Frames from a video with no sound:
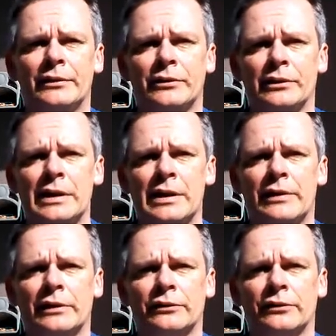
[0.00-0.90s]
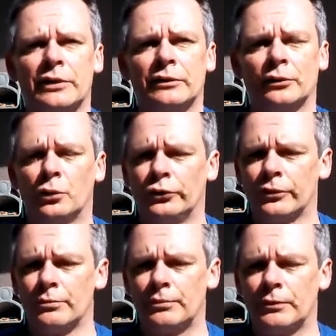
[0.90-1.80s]
So yeah, that's
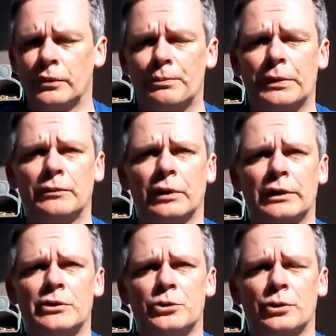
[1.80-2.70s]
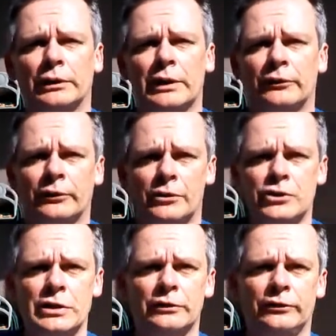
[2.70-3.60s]
awesome. We've been really enjoying that. So
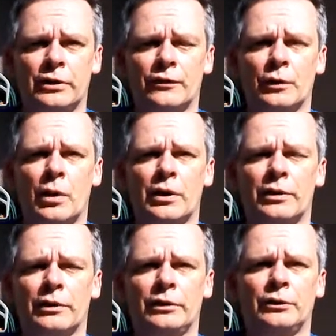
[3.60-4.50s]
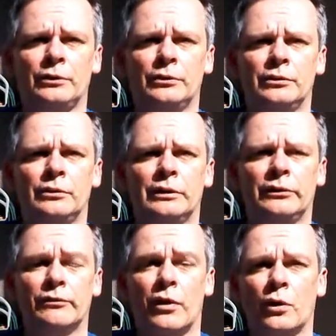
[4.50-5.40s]
cheers to everyone who is
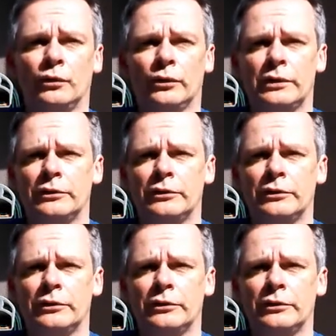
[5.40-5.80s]
involved in the